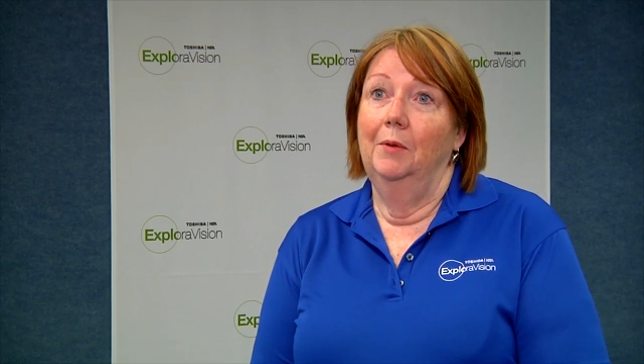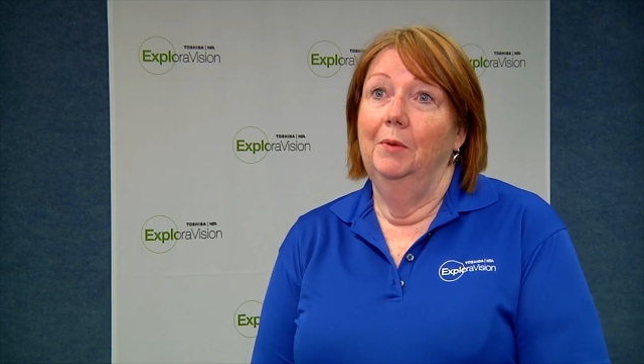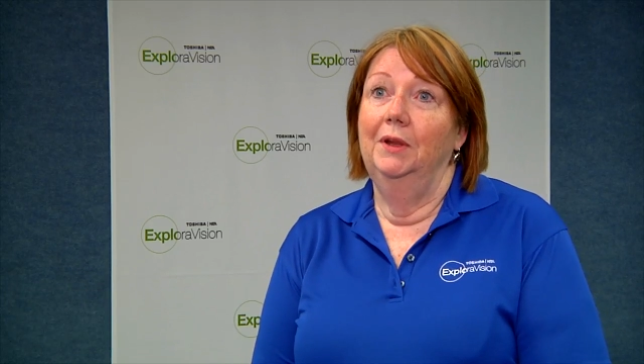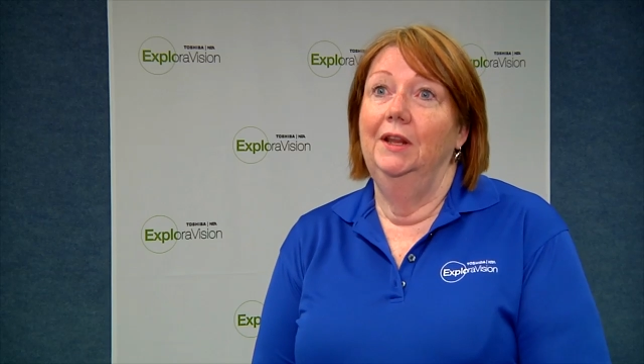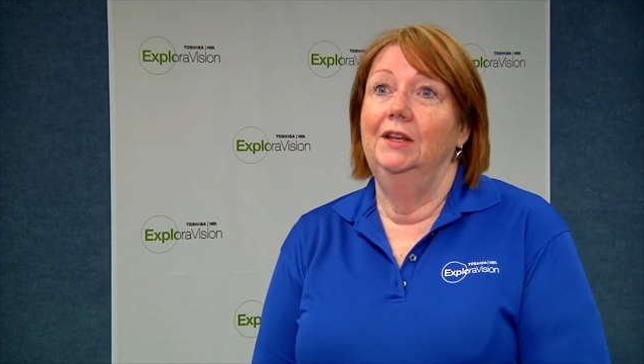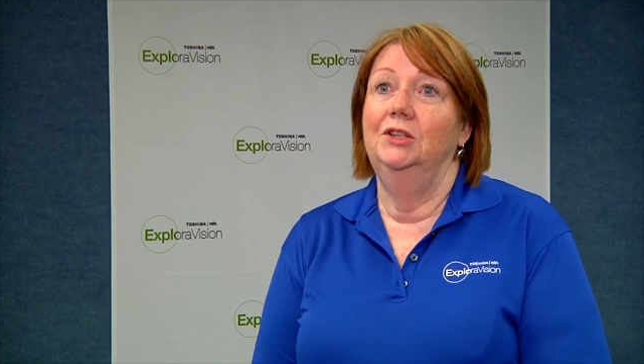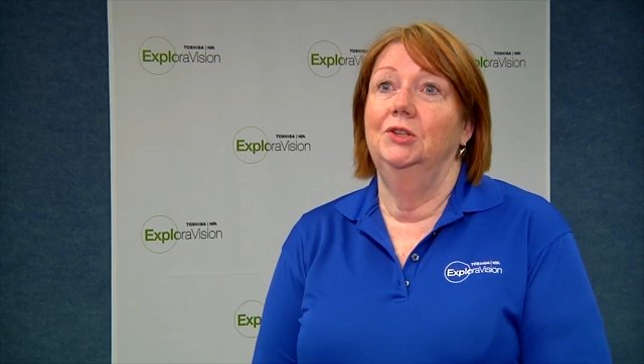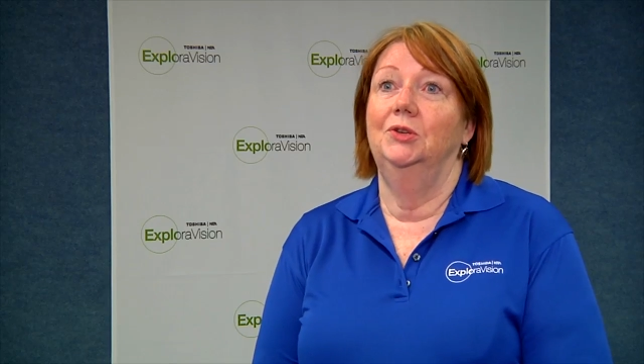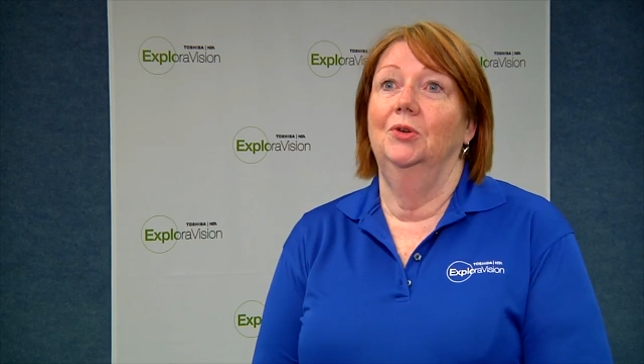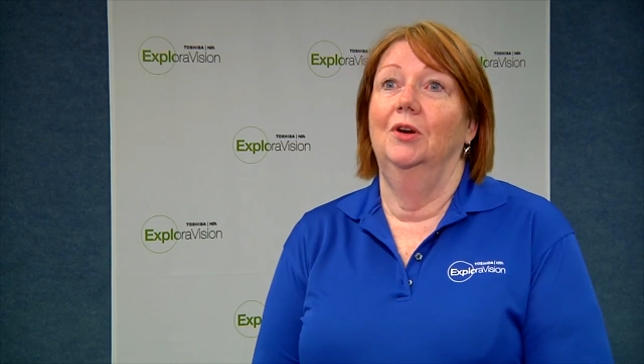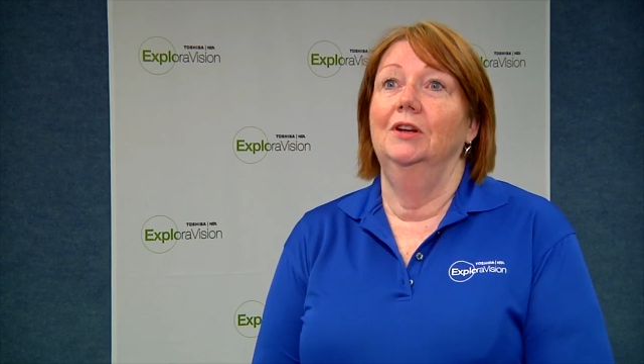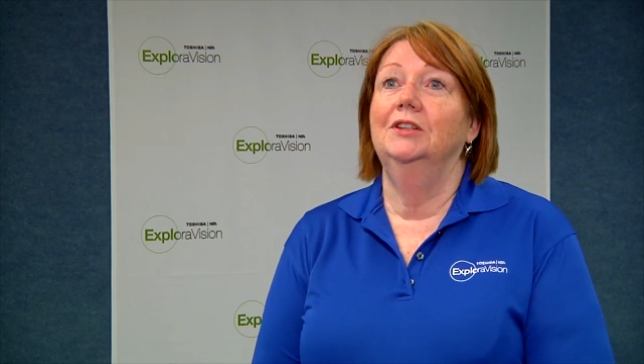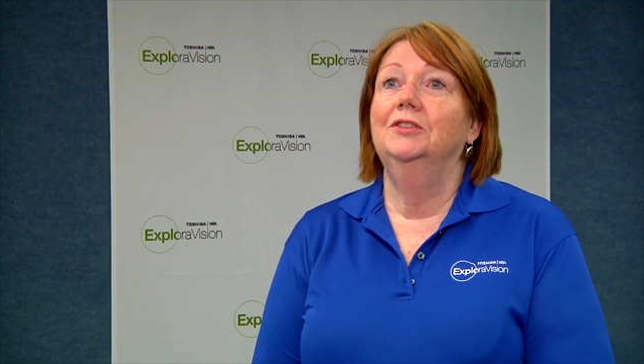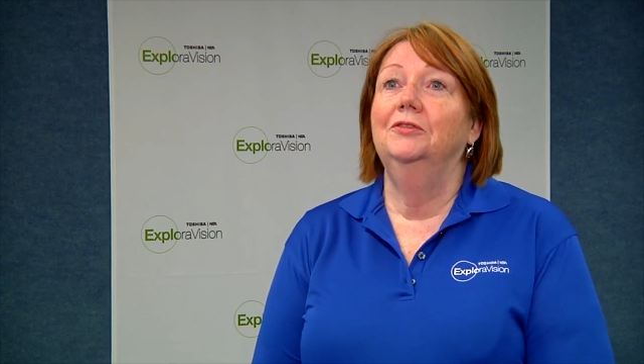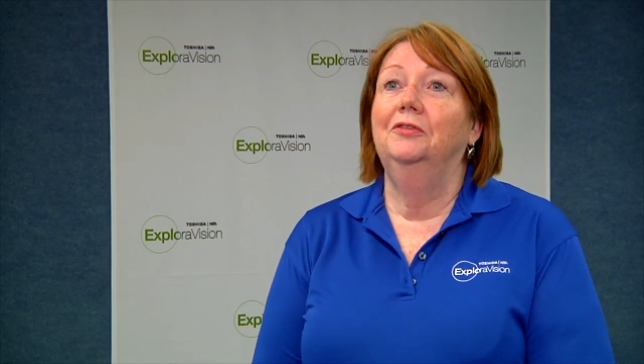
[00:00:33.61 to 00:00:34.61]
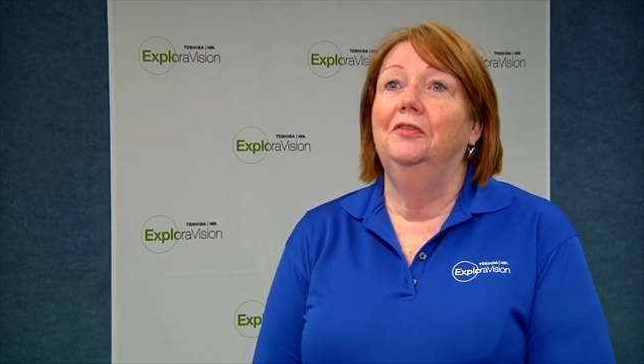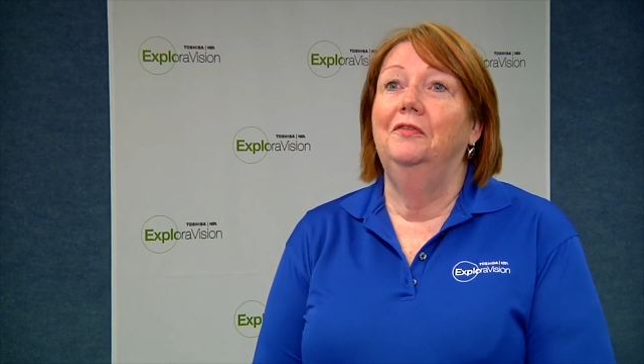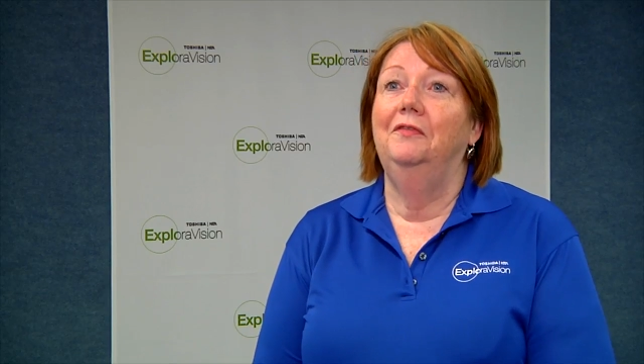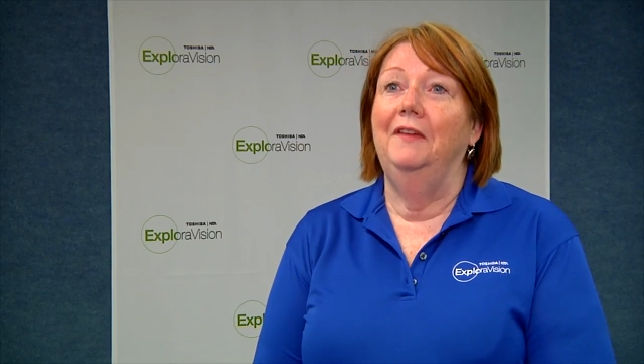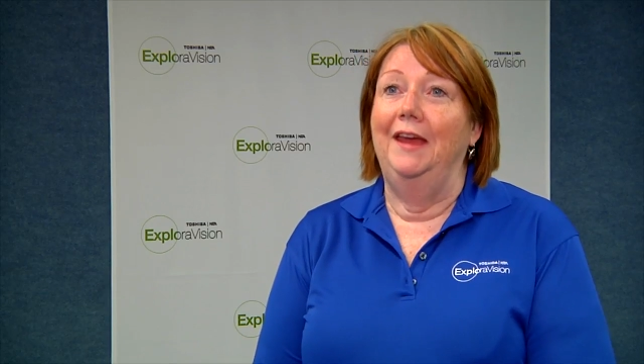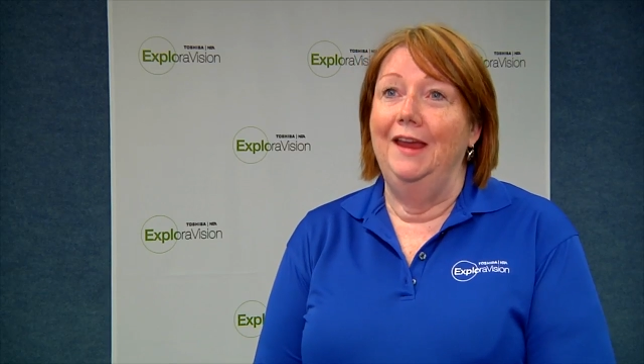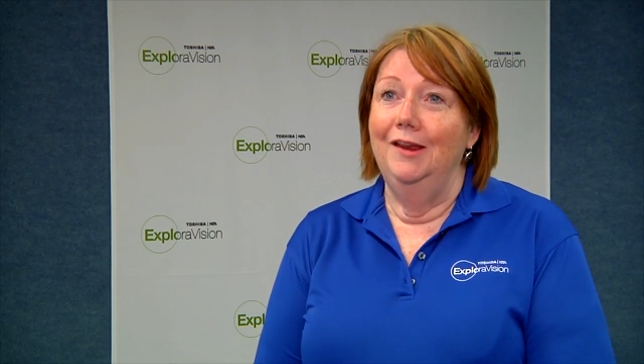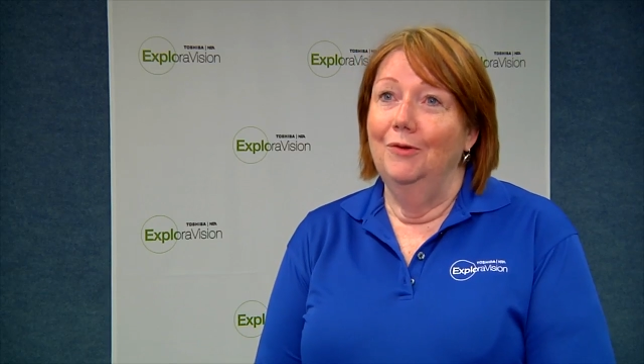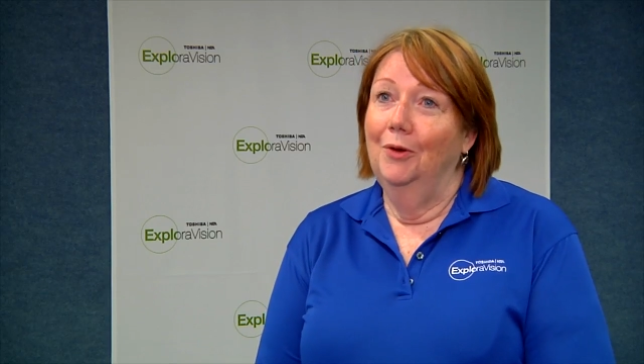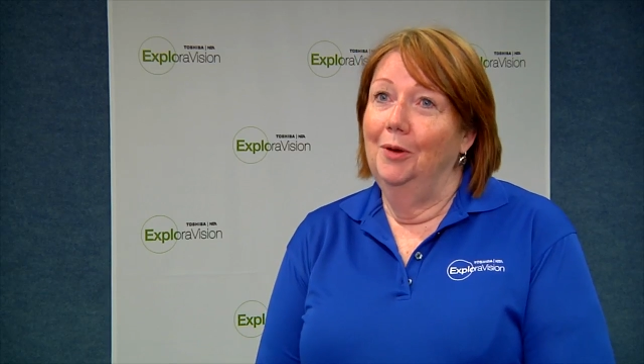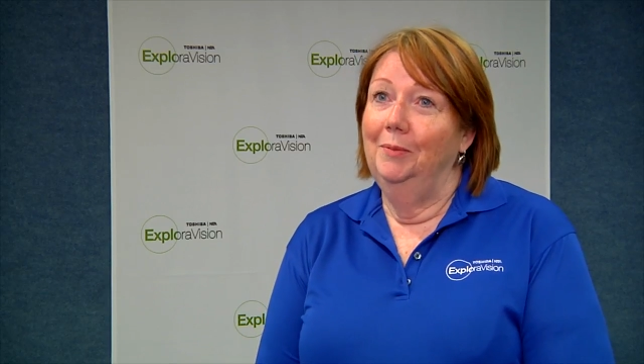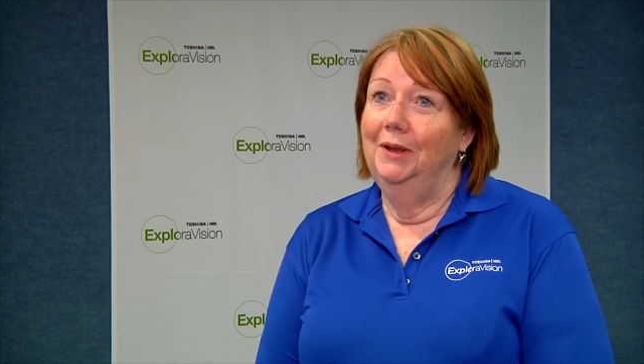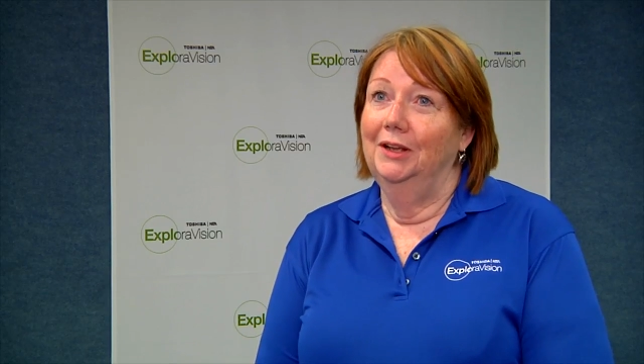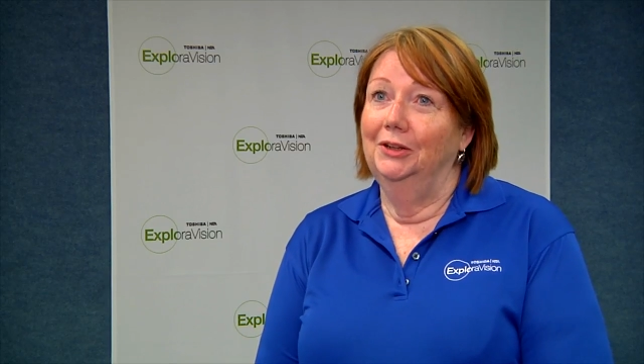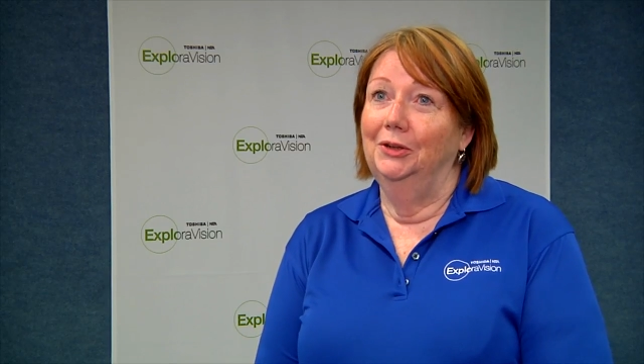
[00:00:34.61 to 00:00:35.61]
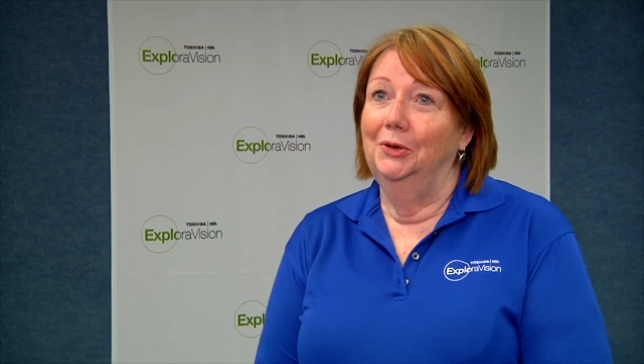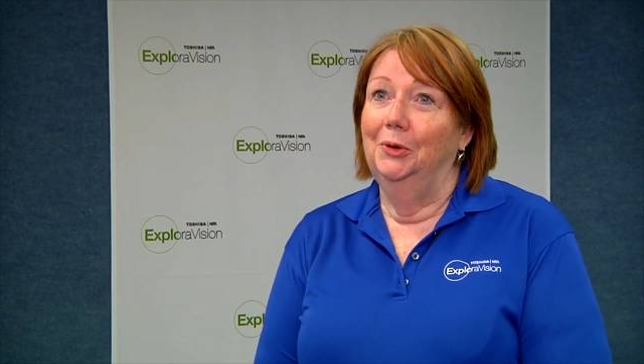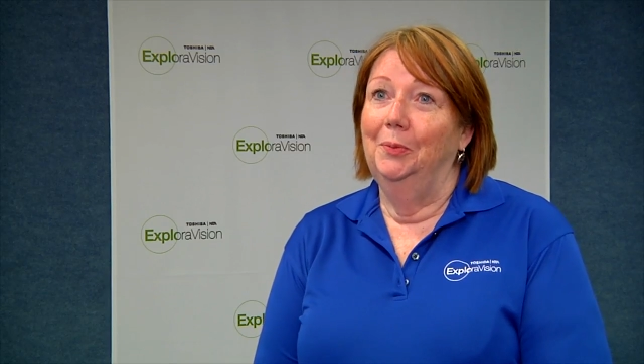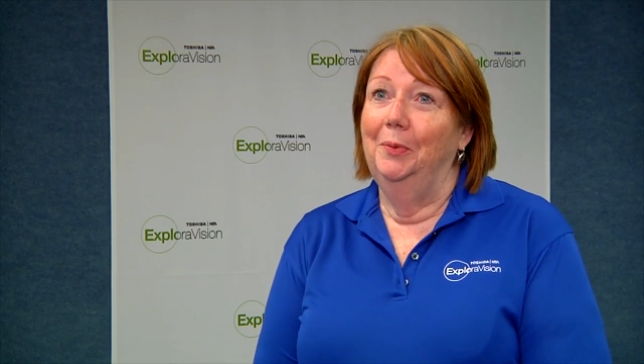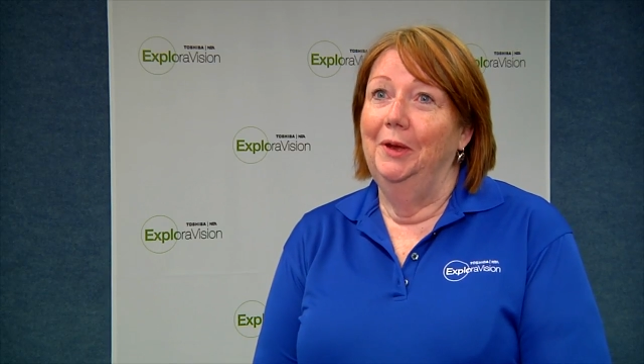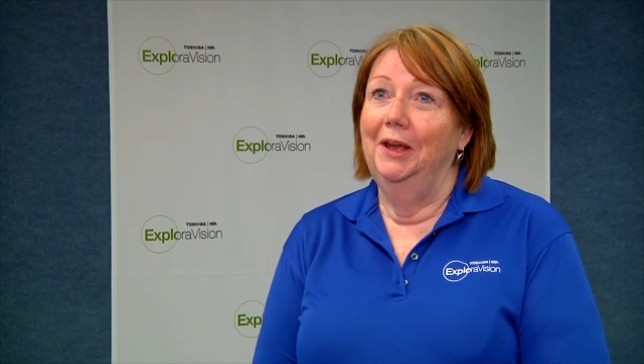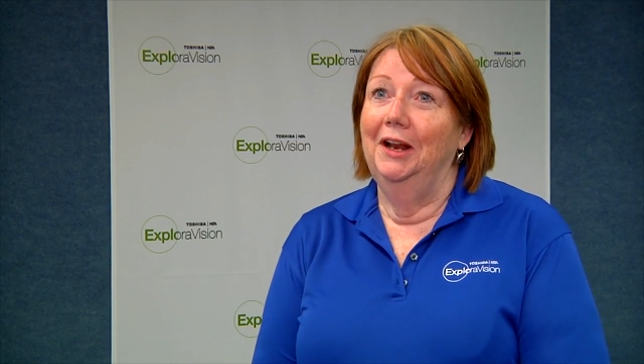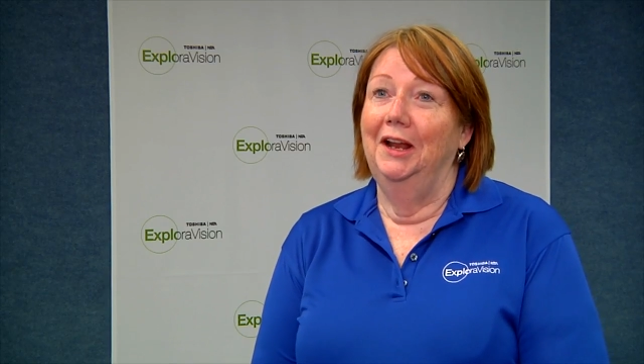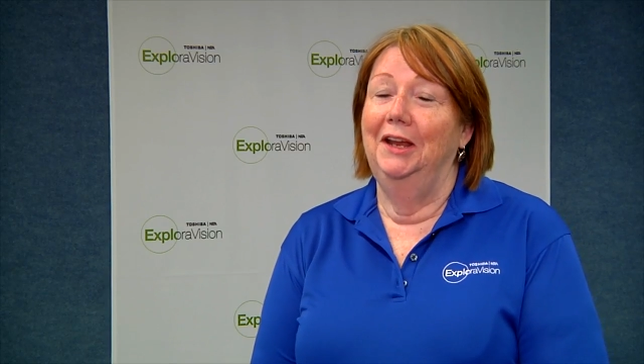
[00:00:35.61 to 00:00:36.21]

And when they start to fade on me a little bit,